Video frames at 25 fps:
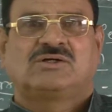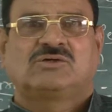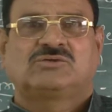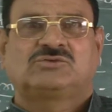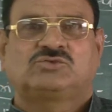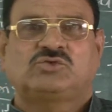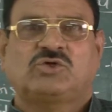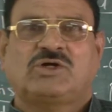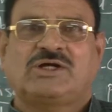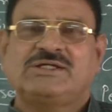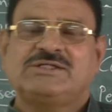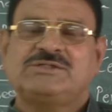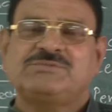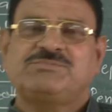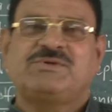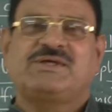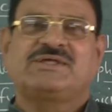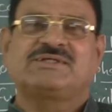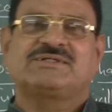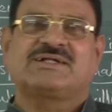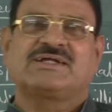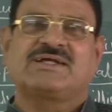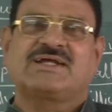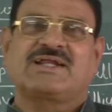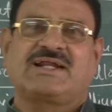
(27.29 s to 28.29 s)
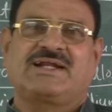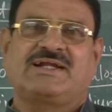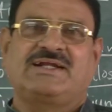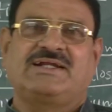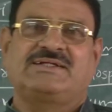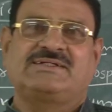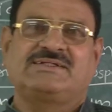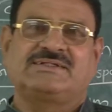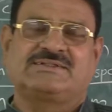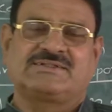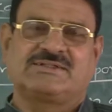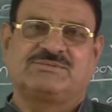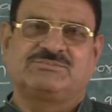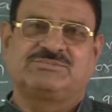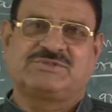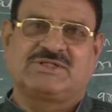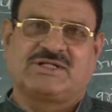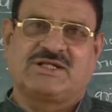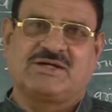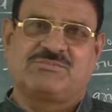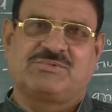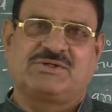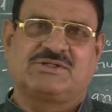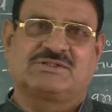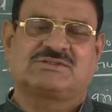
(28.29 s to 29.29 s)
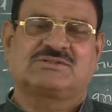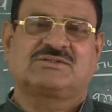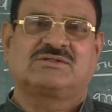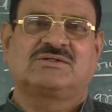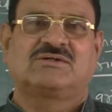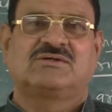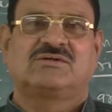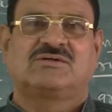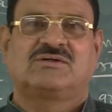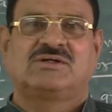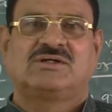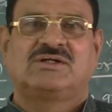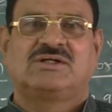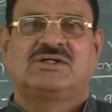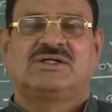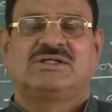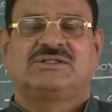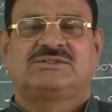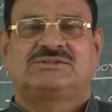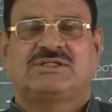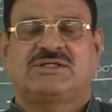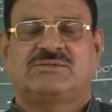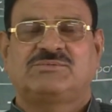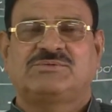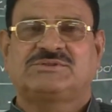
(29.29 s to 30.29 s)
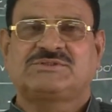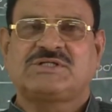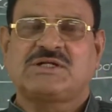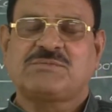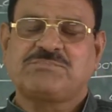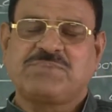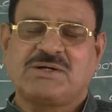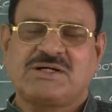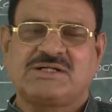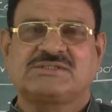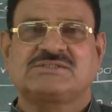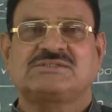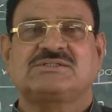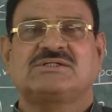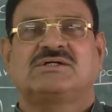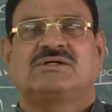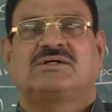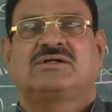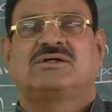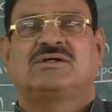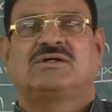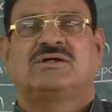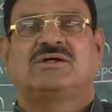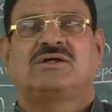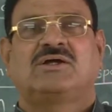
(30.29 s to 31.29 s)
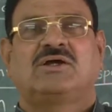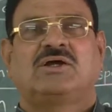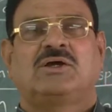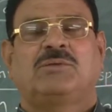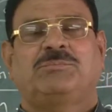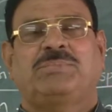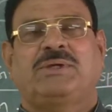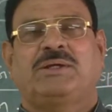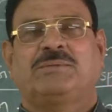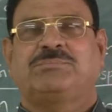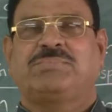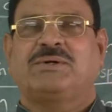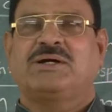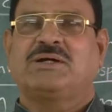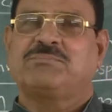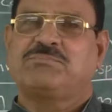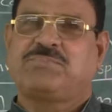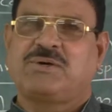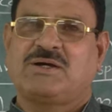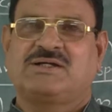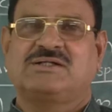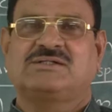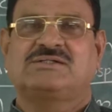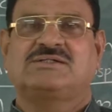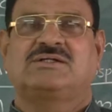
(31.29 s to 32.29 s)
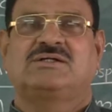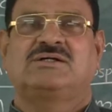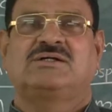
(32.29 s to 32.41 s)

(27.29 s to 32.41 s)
Choice based credit system syllabus. Semester first, paper first.